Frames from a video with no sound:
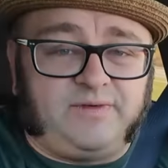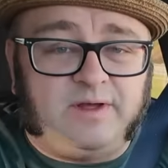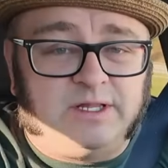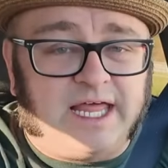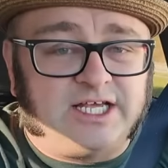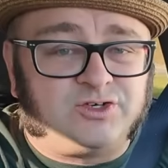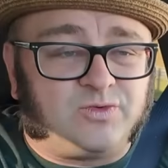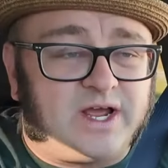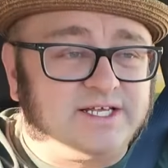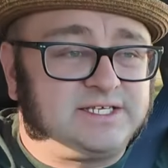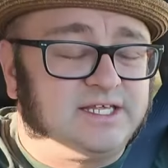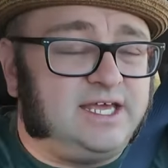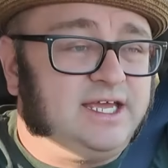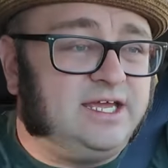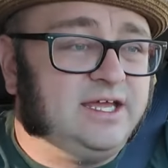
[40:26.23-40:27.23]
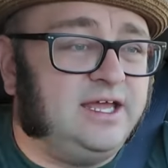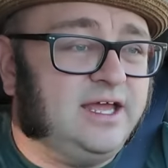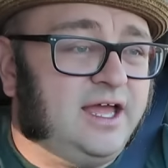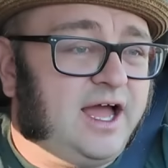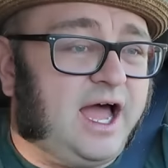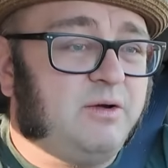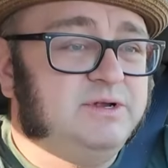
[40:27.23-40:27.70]
If anyone likes wrestling,
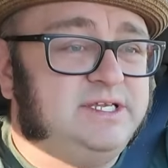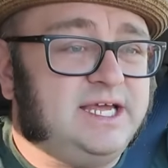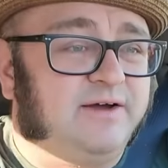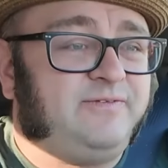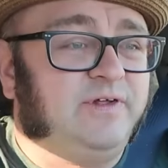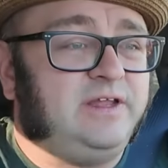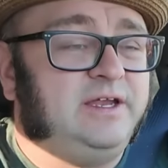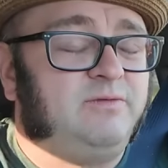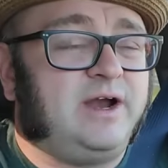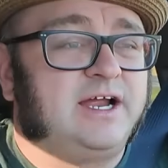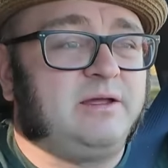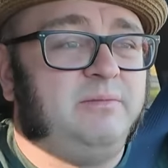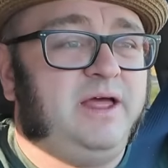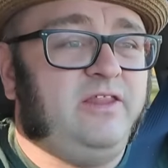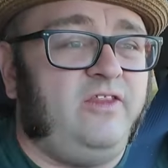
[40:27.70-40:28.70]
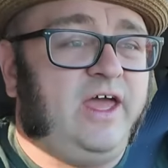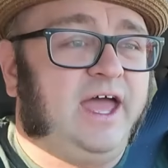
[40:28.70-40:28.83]
I would definitely recommend